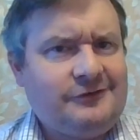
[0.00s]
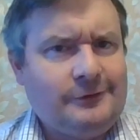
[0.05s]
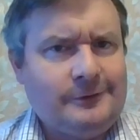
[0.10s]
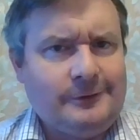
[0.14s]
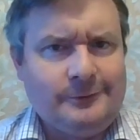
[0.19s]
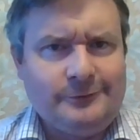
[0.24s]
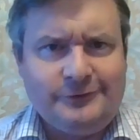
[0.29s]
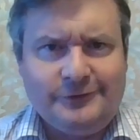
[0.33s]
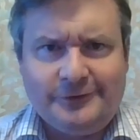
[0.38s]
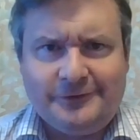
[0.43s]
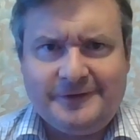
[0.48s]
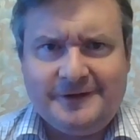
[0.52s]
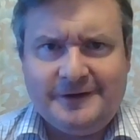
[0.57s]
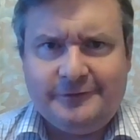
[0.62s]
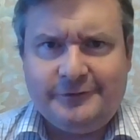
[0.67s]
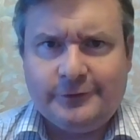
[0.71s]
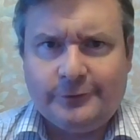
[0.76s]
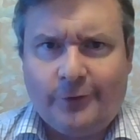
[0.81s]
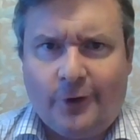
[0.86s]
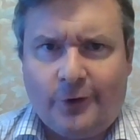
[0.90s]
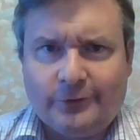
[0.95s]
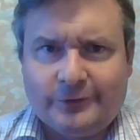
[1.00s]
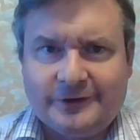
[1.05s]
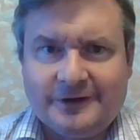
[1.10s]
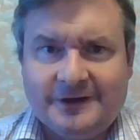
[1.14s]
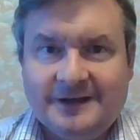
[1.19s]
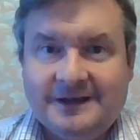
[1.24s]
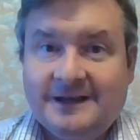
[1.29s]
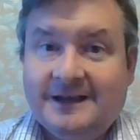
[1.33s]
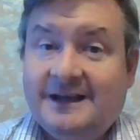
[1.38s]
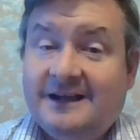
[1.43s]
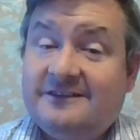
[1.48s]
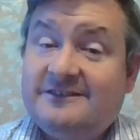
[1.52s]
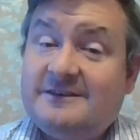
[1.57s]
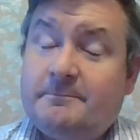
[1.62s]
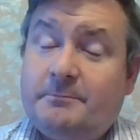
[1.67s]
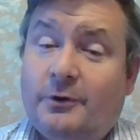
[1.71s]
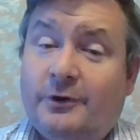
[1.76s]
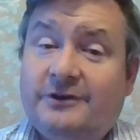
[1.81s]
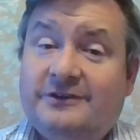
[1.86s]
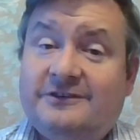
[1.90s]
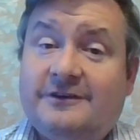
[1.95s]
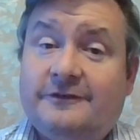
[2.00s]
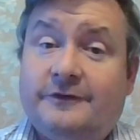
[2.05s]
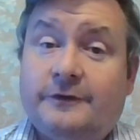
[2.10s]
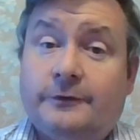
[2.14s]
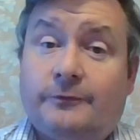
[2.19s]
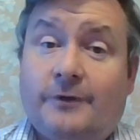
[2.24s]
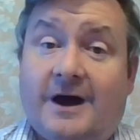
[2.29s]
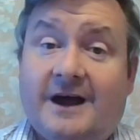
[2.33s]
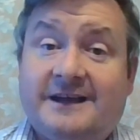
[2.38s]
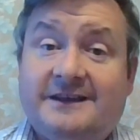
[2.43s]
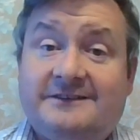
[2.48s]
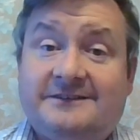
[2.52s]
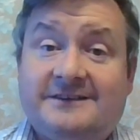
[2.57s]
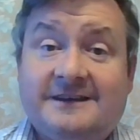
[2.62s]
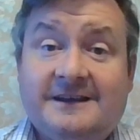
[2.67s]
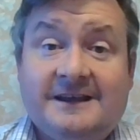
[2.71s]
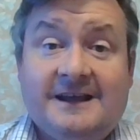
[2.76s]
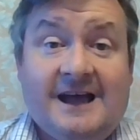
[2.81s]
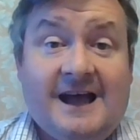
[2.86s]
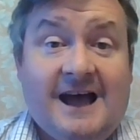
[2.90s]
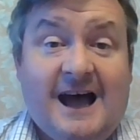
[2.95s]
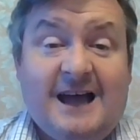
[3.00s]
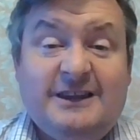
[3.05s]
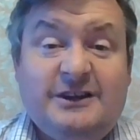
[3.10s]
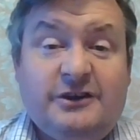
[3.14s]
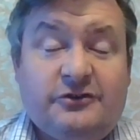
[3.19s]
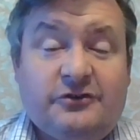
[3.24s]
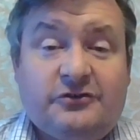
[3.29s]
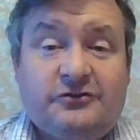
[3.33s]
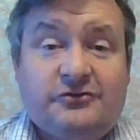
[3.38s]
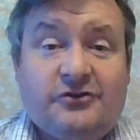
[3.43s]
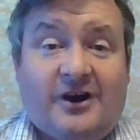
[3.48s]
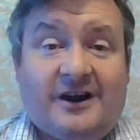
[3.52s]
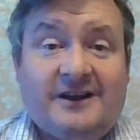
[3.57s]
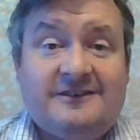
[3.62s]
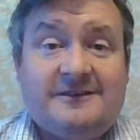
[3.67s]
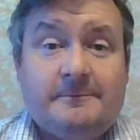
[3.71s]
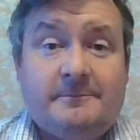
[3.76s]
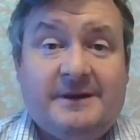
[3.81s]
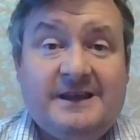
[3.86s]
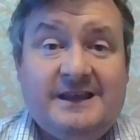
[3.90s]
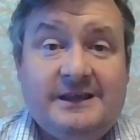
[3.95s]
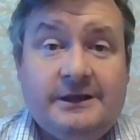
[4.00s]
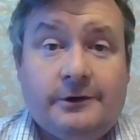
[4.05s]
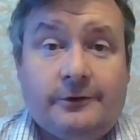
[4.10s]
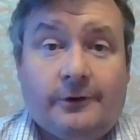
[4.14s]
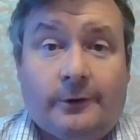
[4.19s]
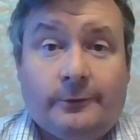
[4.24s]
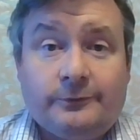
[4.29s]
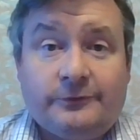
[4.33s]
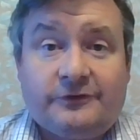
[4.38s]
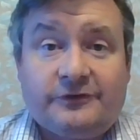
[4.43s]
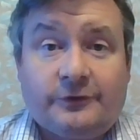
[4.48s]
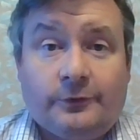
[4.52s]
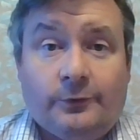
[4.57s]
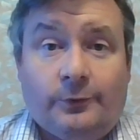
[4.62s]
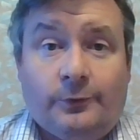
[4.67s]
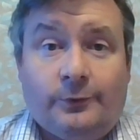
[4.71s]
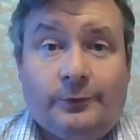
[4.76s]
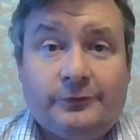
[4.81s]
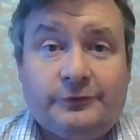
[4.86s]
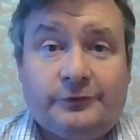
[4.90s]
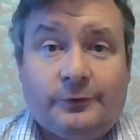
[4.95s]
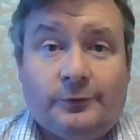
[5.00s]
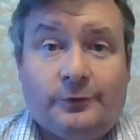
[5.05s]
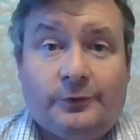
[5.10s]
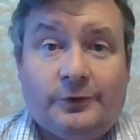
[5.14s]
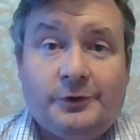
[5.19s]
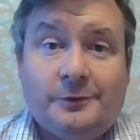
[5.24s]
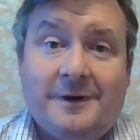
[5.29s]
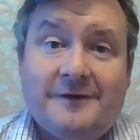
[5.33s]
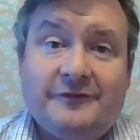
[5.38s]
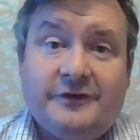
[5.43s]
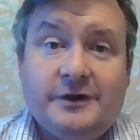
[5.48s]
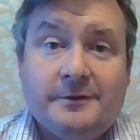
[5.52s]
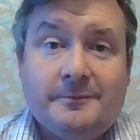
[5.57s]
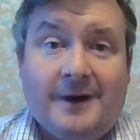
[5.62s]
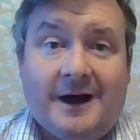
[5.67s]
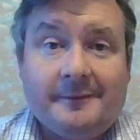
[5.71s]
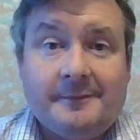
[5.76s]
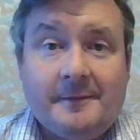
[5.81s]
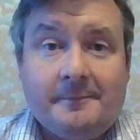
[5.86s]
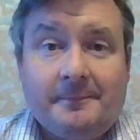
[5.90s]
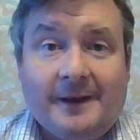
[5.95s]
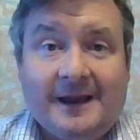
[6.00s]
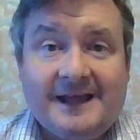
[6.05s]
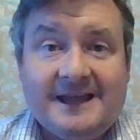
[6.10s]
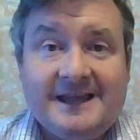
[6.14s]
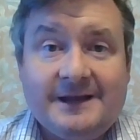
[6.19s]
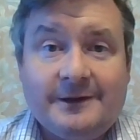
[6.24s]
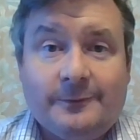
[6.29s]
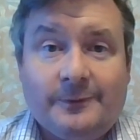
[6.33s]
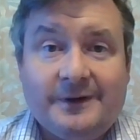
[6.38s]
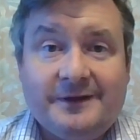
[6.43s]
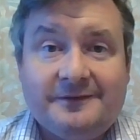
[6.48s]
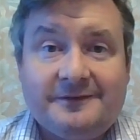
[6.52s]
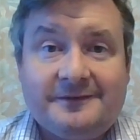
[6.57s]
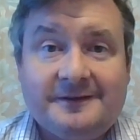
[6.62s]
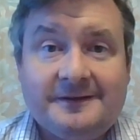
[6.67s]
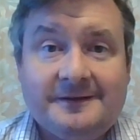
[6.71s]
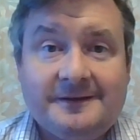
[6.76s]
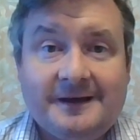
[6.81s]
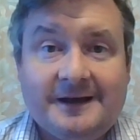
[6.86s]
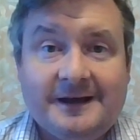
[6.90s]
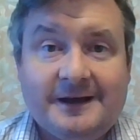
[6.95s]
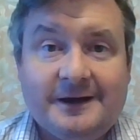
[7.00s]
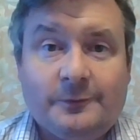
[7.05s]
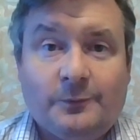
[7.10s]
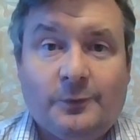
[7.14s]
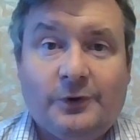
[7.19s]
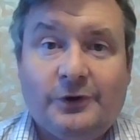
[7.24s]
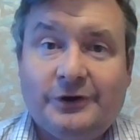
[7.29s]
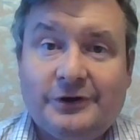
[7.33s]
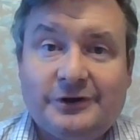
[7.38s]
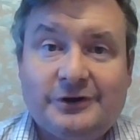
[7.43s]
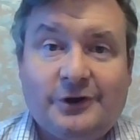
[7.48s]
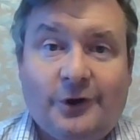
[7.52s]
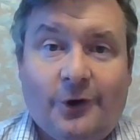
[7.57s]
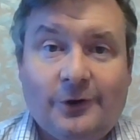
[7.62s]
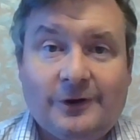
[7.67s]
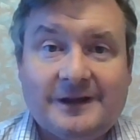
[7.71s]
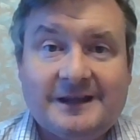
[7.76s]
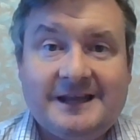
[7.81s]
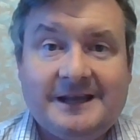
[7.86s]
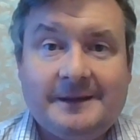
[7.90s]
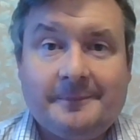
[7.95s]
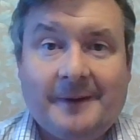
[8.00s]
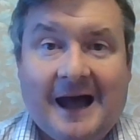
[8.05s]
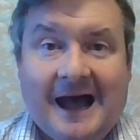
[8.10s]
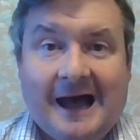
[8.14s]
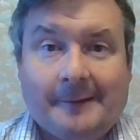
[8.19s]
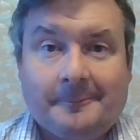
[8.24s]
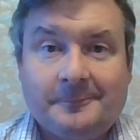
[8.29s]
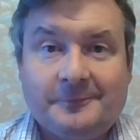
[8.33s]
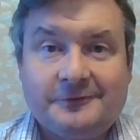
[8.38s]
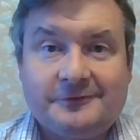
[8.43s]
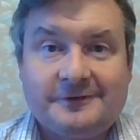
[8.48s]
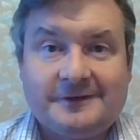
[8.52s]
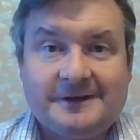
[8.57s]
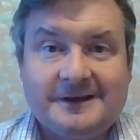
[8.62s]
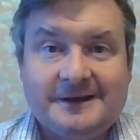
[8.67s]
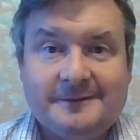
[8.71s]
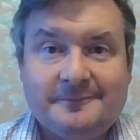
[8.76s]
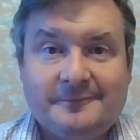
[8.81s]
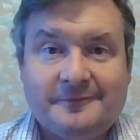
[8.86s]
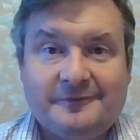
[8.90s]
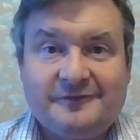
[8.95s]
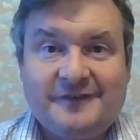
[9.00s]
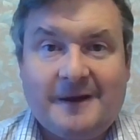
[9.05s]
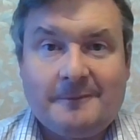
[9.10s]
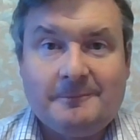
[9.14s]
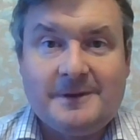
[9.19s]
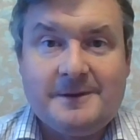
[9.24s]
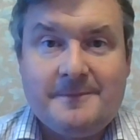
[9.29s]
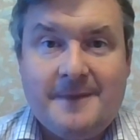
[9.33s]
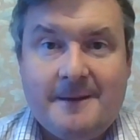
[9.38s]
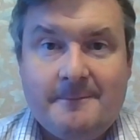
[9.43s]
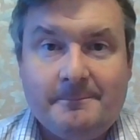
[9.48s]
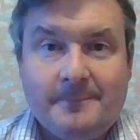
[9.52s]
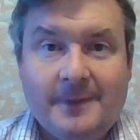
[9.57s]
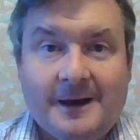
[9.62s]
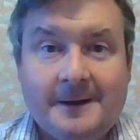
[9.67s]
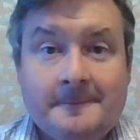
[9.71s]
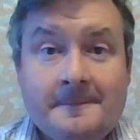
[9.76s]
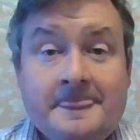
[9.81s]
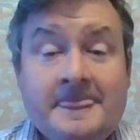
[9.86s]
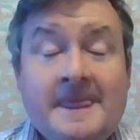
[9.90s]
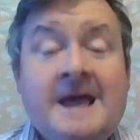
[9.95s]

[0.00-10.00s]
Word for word: You lose nothing if you're wrong. It's a point if you're right. And you're just trying to beat your own scores or whoever you might be playing with, uh, work colleague perhaps, um, family member.